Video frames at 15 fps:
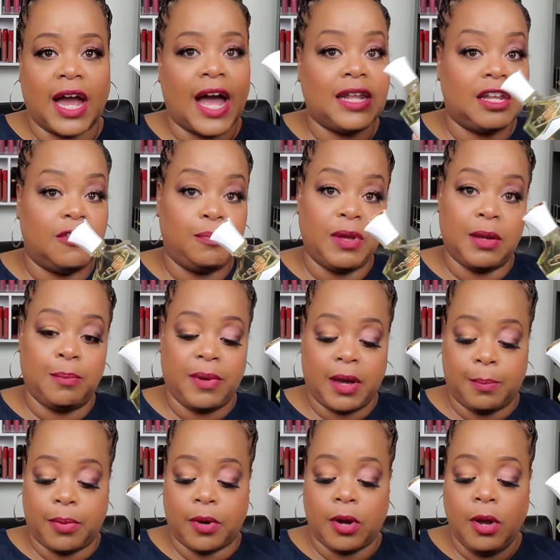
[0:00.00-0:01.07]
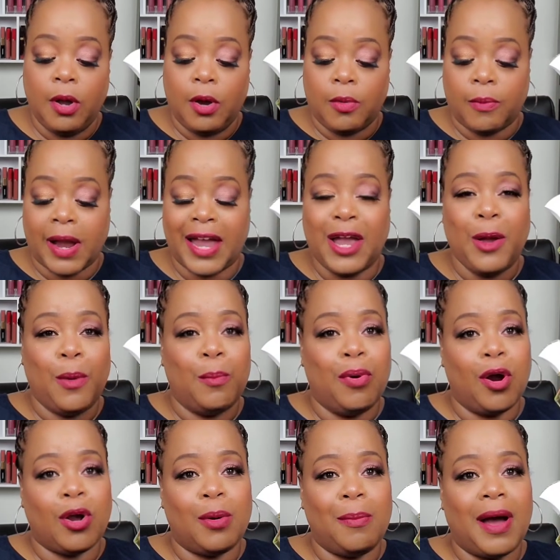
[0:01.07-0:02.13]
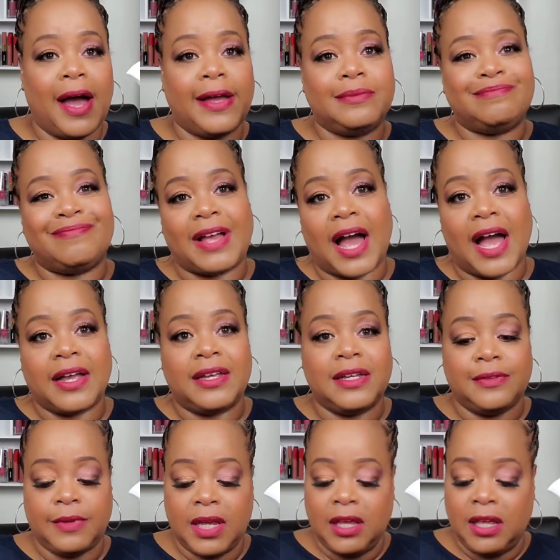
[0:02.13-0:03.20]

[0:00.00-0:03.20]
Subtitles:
I love pink pepper, right? Bergamot, I can